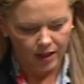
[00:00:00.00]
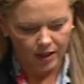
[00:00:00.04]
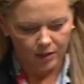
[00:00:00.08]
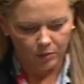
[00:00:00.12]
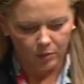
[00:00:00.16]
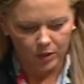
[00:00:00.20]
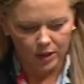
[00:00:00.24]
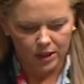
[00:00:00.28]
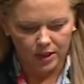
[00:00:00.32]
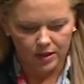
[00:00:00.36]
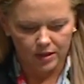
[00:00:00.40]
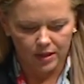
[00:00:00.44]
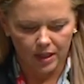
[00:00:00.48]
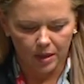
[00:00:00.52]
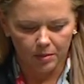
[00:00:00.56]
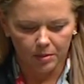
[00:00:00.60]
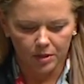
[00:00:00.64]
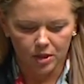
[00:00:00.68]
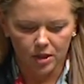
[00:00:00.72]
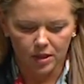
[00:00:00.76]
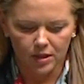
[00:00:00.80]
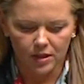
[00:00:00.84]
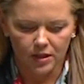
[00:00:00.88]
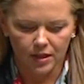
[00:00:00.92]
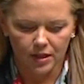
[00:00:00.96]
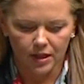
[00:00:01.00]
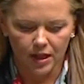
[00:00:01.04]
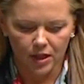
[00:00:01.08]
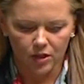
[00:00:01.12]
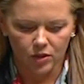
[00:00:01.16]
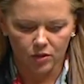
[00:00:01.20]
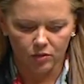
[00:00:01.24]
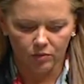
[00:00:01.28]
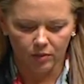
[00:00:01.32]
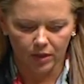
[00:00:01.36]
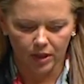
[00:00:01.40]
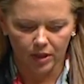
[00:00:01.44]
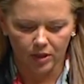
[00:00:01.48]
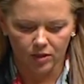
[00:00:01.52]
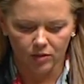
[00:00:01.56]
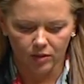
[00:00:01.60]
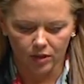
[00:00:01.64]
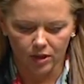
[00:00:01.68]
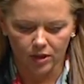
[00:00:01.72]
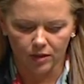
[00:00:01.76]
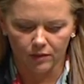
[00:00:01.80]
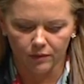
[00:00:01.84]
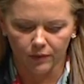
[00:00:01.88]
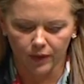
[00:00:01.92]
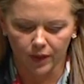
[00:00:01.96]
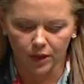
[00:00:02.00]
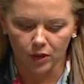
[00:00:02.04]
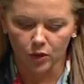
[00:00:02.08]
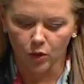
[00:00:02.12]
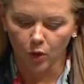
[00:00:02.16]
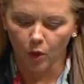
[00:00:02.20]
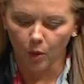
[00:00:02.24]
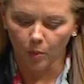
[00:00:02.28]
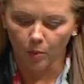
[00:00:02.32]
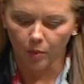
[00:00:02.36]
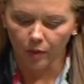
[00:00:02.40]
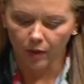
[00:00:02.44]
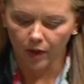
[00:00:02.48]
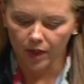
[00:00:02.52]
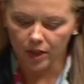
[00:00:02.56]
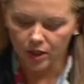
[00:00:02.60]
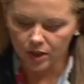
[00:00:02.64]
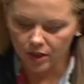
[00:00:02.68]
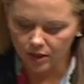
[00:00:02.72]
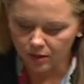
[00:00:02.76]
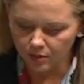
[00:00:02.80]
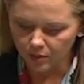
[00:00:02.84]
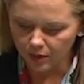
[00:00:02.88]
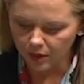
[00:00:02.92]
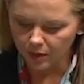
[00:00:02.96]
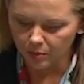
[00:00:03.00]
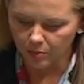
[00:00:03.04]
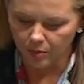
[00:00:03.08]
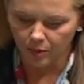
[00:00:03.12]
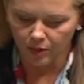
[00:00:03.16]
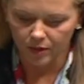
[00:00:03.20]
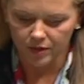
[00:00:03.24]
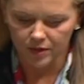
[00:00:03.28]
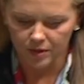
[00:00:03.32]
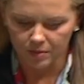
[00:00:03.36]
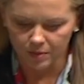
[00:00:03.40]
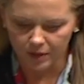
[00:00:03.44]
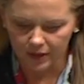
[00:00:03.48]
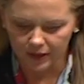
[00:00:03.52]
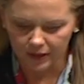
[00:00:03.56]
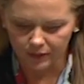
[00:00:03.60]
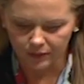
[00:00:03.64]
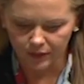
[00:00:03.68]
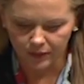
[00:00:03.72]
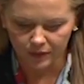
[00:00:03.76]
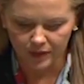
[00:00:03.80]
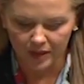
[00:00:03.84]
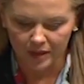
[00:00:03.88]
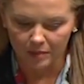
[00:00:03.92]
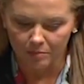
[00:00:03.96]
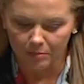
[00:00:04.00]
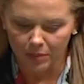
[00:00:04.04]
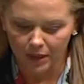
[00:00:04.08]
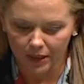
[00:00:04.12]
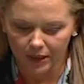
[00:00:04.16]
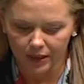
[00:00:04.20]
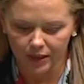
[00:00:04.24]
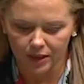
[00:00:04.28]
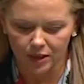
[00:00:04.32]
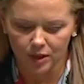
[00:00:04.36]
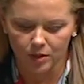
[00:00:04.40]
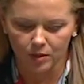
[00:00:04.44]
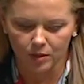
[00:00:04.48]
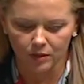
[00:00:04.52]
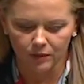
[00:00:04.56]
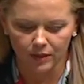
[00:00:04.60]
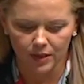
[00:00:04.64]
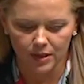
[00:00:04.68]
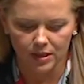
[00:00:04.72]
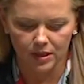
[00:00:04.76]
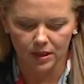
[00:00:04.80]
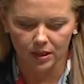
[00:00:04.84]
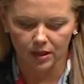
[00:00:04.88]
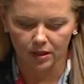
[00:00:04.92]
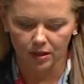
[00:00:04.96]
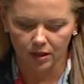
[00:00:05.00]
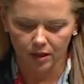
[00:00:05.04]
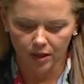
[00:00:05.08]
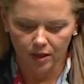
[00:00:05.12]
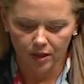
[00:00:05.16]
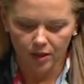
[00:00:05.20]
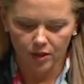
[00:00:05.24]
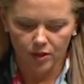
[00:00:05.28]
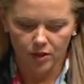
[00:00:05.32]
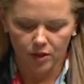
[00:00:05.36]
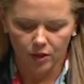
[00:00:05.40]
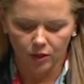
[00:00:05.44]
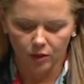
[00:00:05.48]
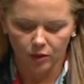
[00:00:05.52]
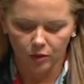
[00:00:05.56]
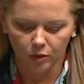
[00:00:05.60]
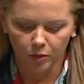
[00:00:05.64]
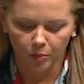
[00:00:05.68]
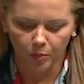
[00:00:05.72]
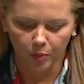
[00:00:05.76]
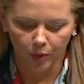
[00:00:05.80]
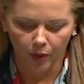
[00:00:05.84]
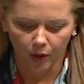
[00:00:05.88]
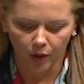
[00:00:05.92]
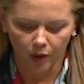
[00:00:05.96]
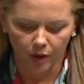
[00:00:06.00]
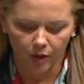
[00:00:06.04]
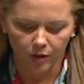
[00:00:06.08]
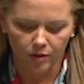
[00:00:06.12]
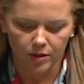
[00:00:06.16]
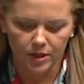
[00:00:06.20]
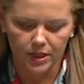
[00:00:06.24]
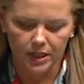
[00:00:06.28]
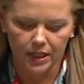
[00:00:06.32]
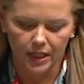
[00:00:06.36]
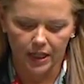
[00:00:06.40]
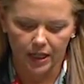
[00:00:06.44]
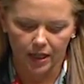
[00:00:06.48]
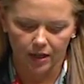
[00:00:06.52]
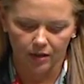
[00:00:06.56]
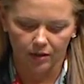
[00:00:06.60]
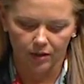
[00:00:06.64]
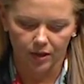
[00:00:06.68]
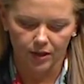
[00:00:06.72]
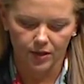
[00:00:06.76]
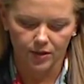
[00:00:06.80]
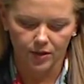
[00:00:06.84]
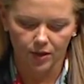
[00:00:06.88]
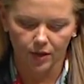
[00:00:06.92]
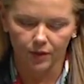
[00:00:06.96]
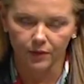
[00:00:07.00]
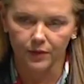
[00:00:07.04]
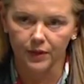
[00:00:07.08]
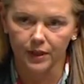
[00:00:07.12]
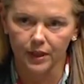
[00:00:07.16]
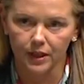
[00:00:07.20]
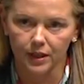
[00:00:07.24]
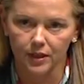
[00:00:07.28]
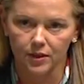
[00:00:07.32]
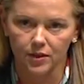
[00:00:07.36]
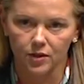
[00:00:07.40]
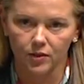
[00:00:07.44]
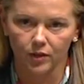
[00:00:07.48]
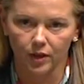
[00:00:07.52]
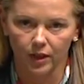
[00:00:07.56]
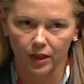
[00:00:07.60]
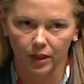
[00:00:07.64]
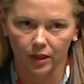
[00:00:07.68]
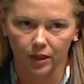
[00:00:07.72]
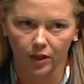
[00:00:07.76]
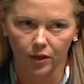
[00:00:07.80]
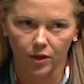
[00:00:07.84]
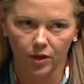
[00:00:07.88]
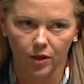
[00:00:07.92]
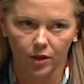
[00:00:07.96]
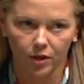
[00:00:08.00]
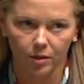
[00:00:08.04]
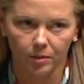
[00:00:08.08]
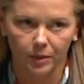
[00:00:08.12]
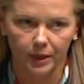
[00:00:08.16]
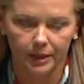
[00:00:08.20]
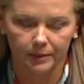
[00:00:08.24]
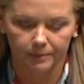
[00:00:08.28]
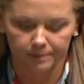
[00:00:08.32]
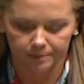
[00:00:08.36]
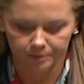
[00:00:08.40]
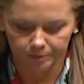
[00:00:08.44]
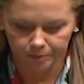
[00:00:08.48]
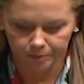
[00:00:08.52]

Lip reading: which establishes the National Reconstruction Fund Corporation with approximately $15 billion to invest in so-called priority areas of the Australian economy.